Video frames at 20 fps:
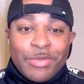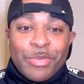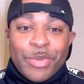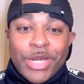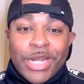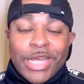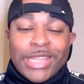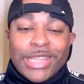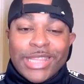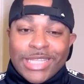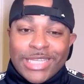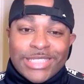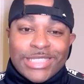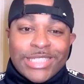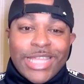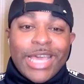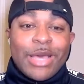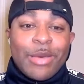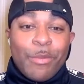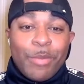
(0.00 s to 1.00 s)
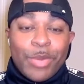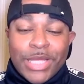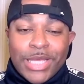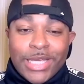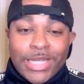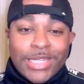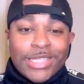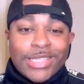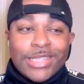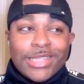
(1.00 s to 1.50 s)
but at least that
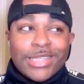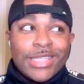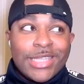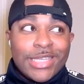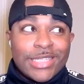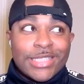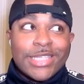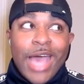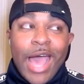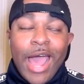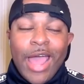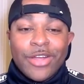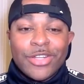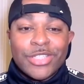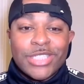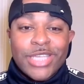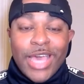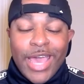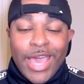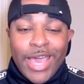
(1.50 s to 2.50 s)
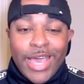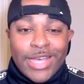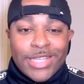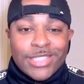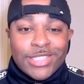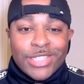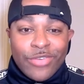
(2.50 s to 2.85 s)
completed the entire task